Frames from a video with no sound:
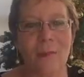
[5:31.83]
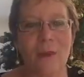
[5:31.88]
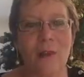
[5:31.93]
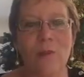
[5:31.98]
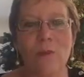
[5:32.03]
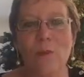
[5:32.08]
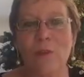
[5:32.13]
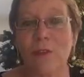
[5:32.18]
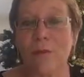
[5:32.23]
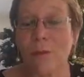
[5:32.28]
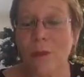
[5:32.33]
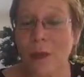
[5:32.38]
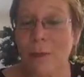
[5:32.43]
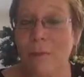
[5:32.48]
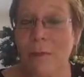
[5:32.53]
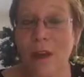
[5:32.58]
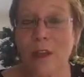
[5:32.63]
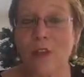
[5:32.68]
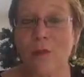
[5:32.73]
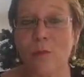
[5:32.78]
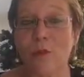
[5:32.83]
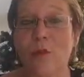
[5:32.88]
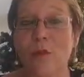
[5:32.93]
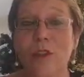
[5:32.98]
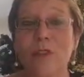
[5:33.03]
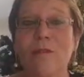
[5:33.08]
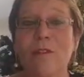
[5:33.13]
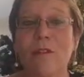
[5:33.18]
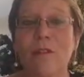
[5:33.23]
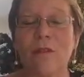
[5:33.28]
it would have been much more
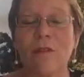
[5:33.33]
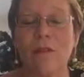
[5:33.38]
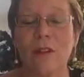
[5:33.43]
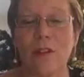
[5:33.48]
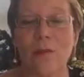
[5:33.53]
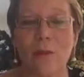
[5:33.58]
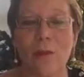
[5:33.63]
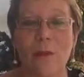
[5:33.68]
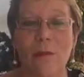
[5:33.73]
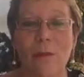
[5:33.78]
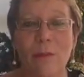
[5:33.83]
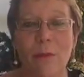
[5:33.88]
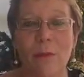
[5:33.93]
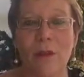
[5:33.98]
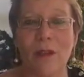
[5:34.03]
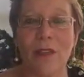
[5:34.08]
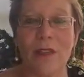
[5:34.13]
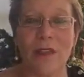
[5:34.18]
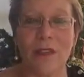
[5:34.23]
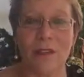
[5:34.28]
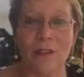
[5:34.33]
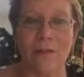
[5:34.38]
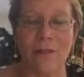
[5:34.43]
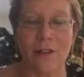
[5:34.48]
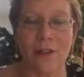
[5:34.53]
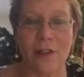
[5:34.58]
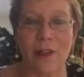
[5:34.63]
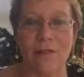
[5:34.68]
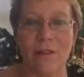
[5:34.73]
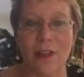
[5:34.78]
difficult if we were pulling in
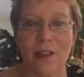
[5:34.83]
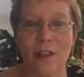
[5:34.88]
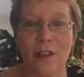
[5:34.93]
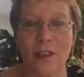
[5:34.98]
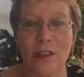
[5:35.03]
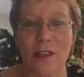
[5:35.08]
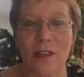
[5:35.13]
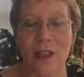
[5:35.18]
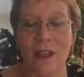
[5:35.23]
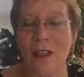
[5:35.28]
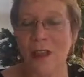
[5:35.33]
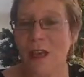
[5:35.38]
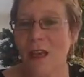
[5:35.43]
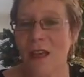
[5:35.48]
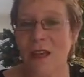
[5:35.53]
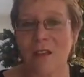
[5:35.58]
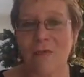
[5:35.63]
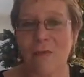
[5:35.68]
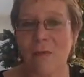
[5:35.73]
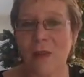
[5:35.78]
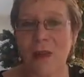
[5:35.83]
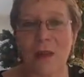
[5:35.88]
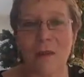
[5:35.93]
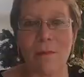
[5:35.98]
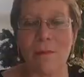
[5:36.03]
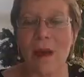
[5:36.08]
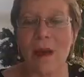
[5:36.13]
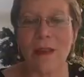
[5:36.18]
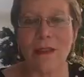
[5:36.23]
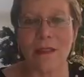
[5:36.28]
different directions, and they have been
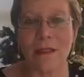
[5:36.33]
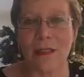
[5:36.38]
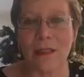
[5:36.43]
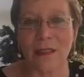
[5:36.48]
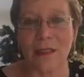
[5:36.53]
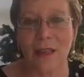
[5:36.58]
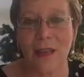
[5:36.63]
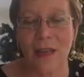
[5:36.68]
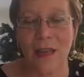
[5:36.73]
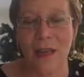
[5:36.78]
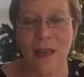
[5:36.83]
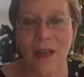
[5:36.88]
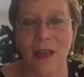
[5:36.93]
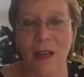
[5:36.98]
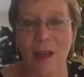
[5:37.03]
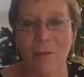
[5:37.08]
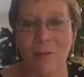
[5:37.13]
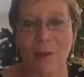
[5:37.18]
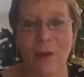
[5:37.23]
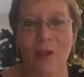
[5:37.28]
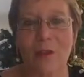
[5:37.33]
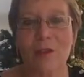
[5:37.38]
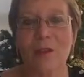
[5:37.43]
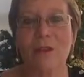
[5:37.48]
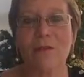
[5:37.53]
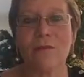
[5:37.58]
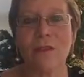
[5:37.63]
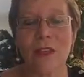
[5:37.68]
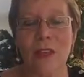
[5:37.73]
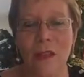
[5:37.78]
amazing. Because
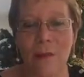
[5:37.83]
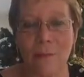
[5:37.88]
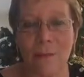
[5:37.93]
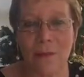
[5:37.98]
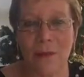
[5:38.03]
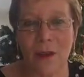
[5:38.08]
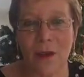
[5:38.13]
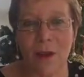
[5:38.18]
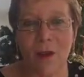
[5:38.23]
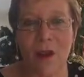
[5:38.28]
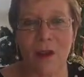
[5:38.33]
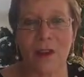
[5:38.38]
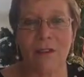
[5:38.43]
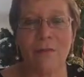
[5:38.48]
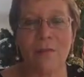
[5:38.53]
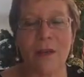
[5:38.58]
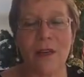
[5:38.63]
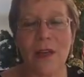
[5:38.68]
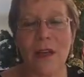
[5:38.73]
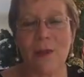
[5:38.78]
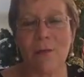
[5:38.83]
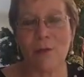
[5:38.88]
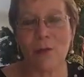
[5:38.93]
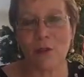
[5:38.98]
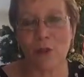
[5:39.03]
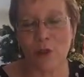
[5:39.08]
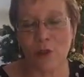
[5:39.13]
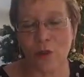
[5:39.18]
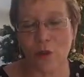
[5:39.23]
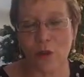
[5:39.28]
of them, I have been able
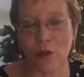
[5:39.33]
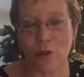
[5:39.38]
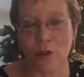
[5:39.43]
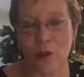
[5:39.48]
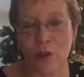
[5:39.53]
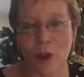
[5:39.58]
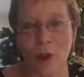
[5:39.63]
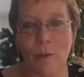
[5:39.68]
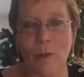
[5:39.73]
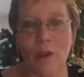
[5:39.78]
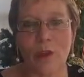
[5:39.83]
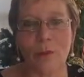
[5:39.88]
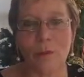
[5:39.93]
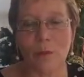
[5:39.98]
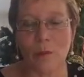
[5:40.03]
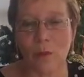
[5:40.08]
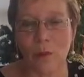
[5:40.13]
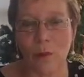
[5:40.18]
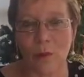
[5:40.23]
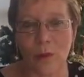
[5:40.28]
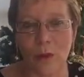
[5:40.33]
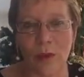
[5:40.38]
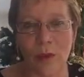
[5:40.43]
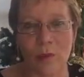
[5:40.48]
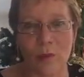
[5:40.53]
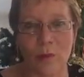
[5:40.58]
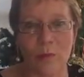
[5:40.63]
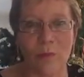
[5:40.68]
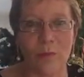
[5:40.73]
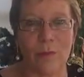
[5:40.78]
to do so much more than I
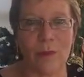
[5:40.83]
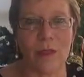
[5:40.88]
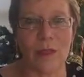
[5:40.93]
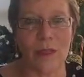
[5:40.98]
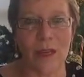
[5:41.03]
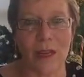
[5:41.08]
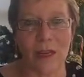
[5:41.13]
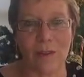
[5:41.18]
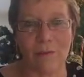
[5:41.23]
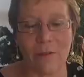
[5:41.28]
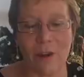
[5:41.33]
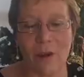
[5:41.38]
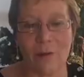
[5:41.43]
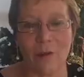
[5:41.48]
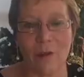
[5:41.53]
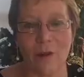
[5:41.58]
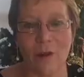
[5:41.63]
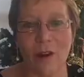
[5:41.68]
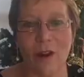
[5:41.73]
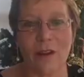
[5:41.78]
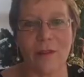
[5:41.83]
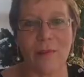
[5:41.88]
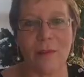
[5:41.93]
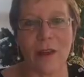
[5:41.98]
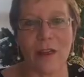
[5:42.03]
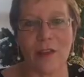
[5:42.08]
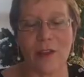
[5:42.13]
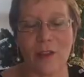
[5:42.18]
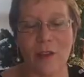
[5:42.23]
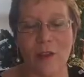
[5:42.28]
would have been done if I was trying to
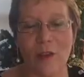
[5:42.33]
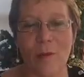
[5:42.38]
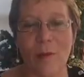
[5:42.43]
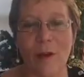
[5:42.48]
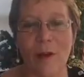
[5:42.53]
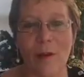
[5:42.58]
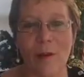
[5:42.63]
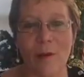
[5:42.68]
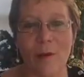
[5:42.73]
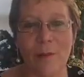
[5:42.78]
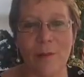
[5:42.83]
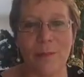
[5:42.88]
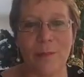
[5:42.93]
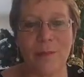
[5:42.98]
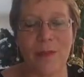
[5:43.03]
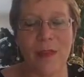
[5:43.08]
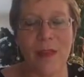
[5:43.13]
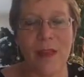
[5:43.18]
manage it on my own.